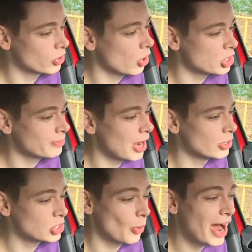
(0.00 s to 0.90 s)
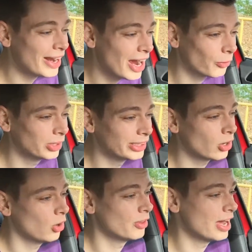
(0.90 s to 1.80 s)
horsepower, so I can't really
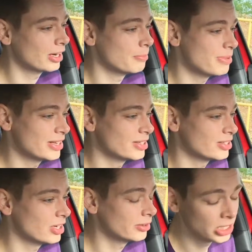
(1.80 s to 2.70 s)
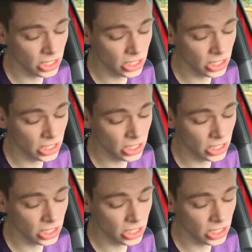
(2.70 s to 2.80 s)
call that a competitor.